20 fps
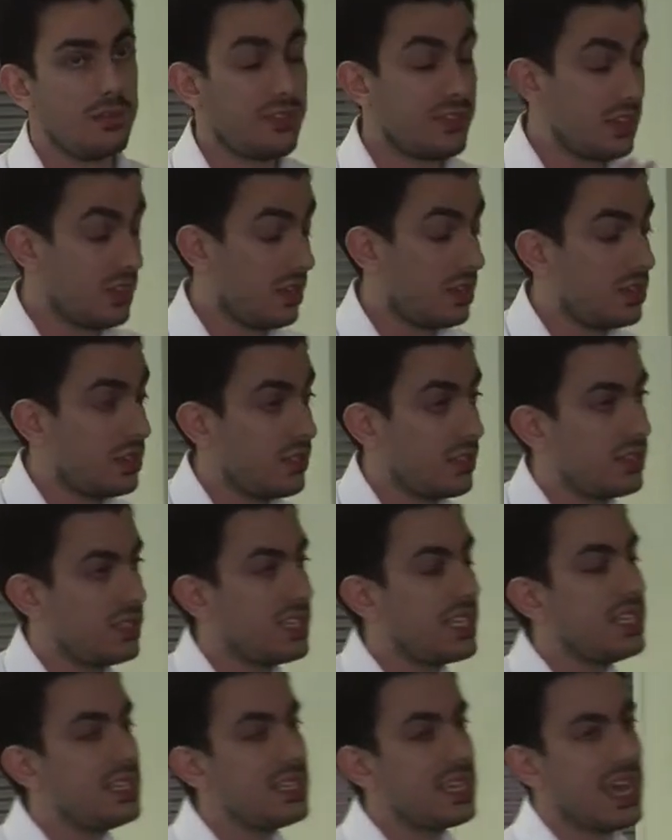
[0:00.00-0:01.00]
for the
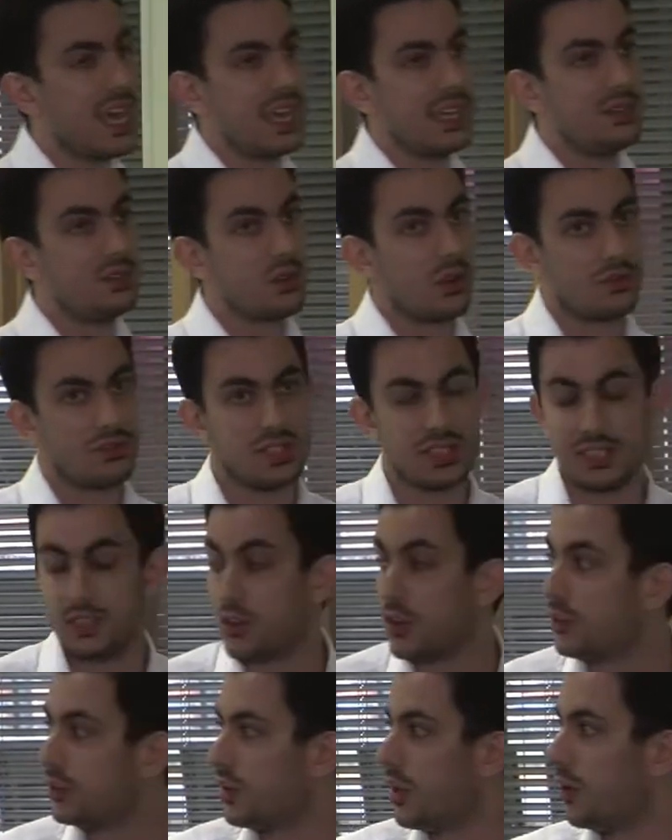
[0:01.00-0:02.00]
TDA, obviously
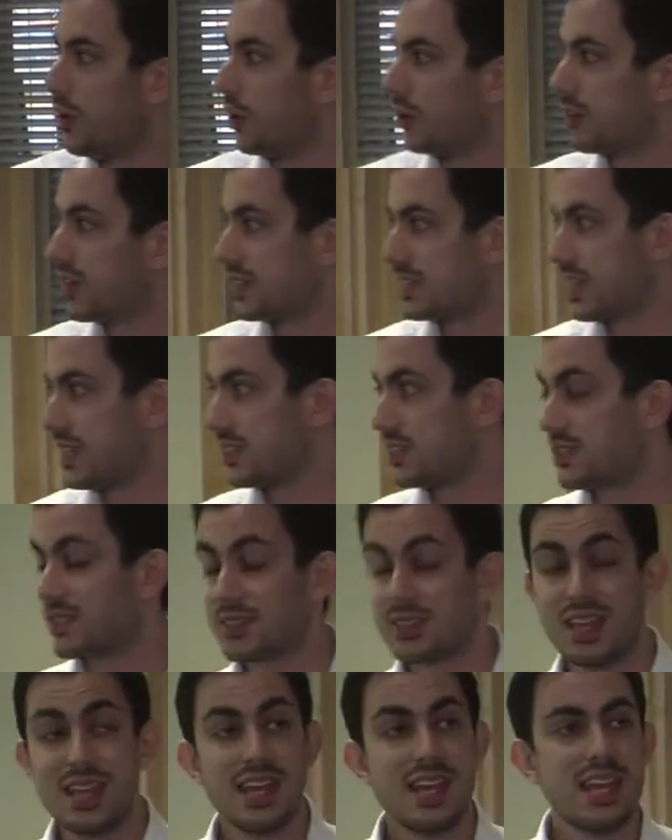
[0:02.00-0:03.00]
no longer
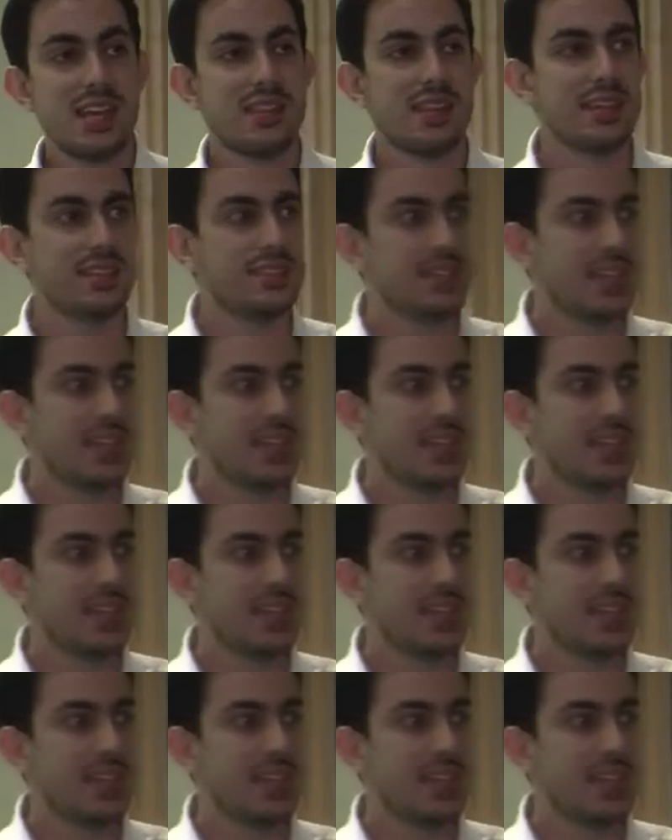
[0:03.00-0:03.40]
exists, they